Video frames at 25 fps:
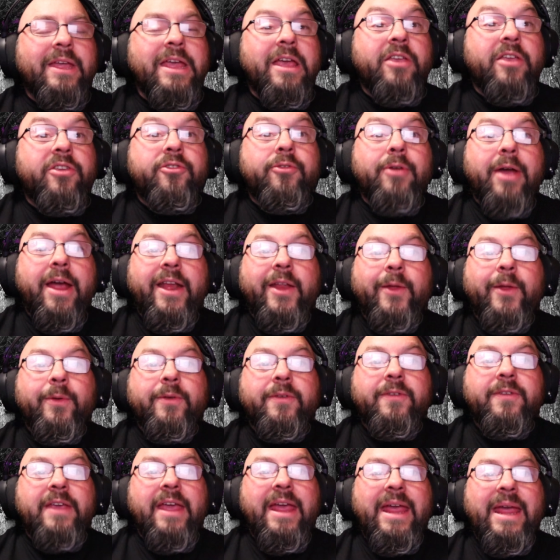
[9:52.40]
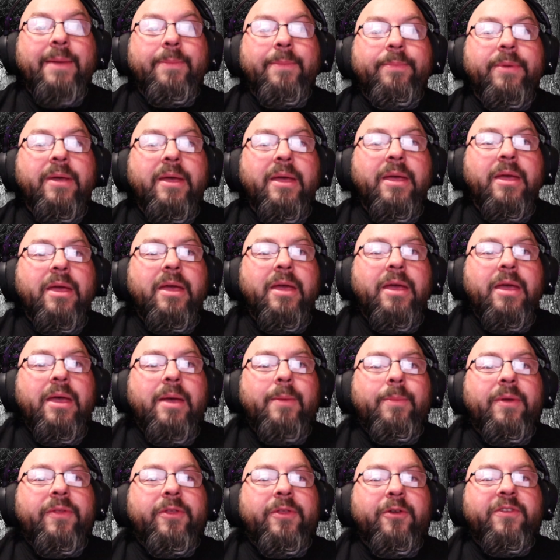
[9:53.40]
Try to escape,
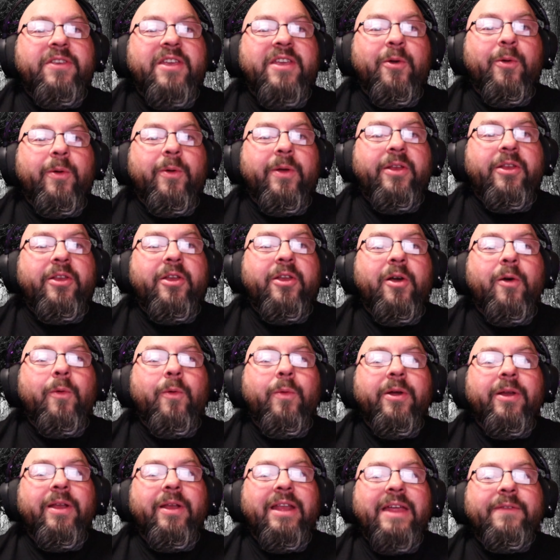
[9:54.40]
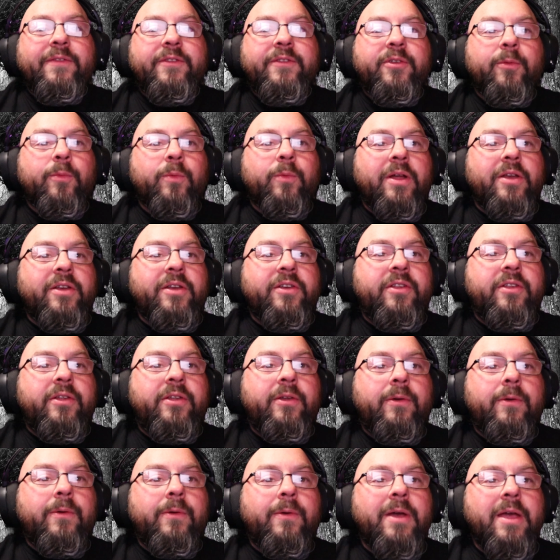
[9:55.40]
but there's no, nowhere left to run
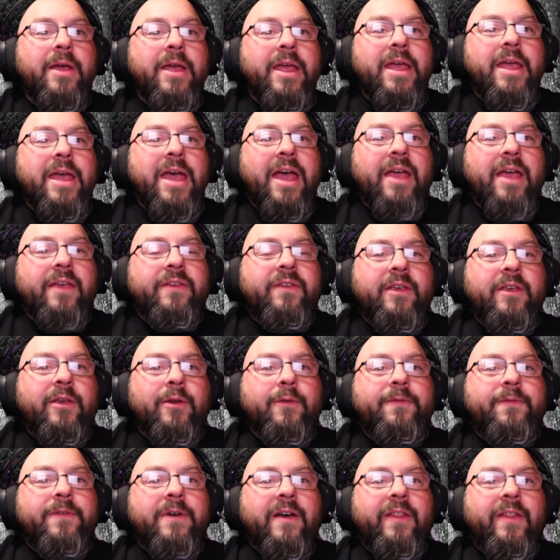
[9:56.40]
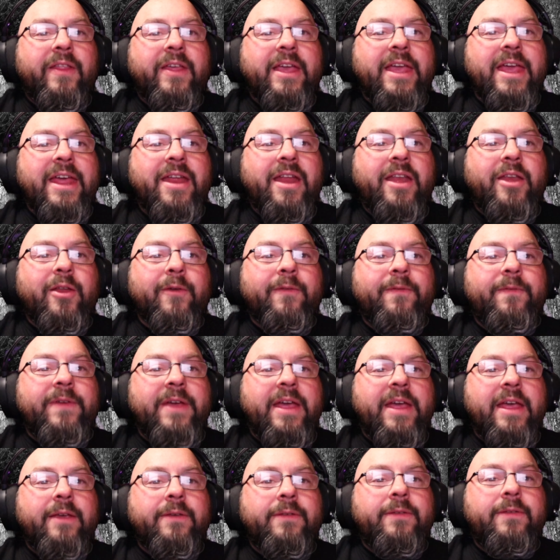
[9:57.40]
to. I see you fall again on your
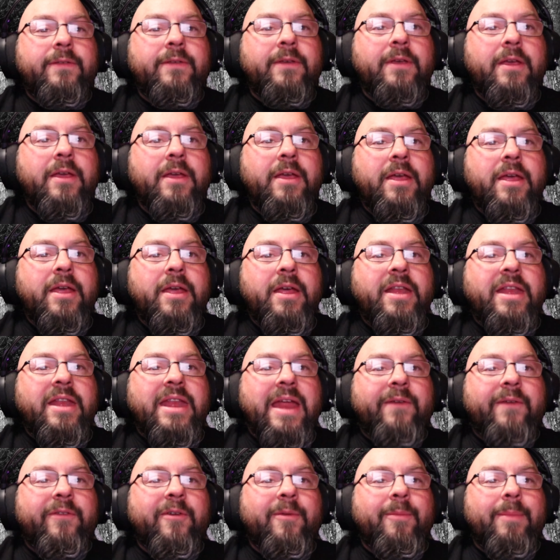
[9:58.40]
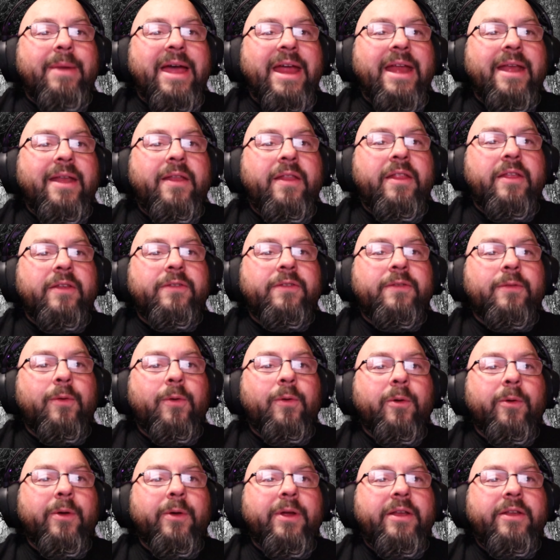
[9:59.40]
face. Never mind this
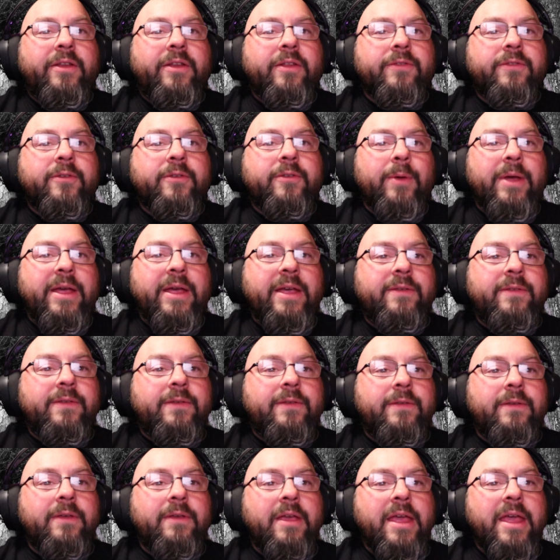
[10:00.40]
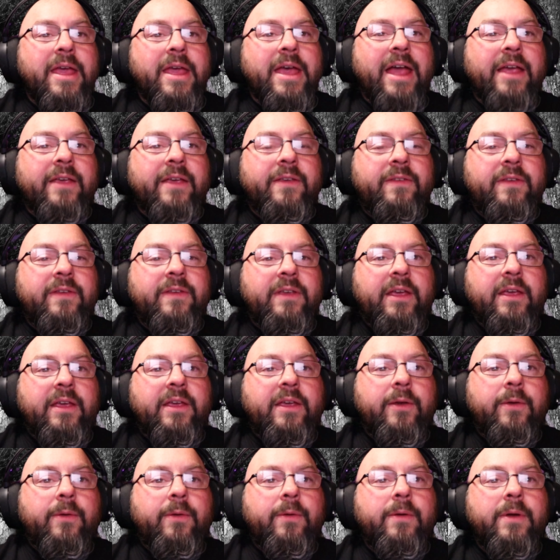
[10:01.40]
horrid disgrace. I see
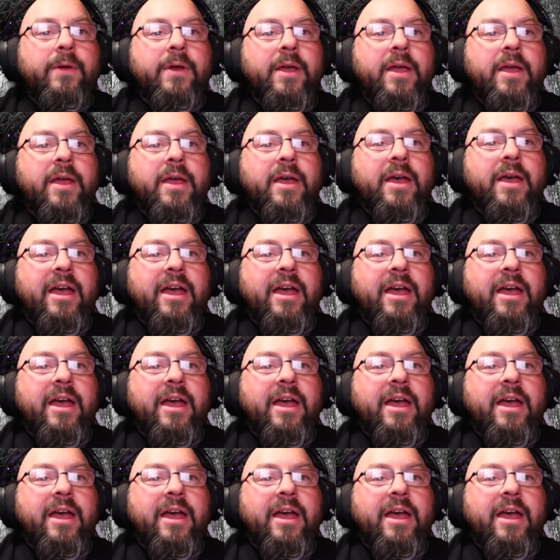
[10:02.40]
you. I